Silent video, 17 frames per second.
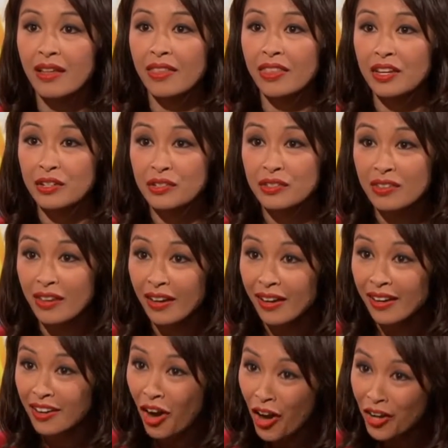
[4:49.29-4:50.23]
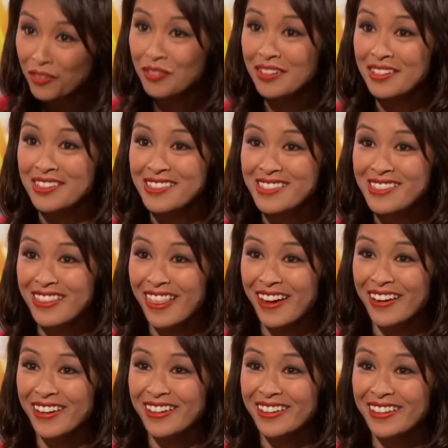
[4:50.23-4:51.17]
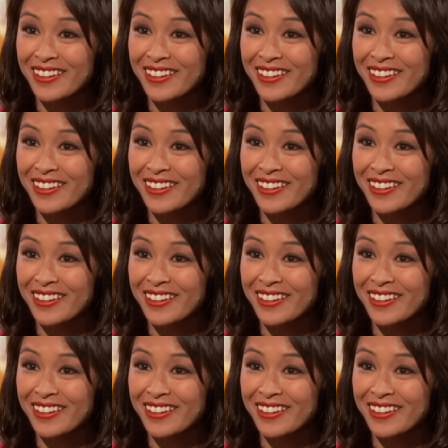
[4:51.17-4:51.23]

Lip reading: There's confidence there.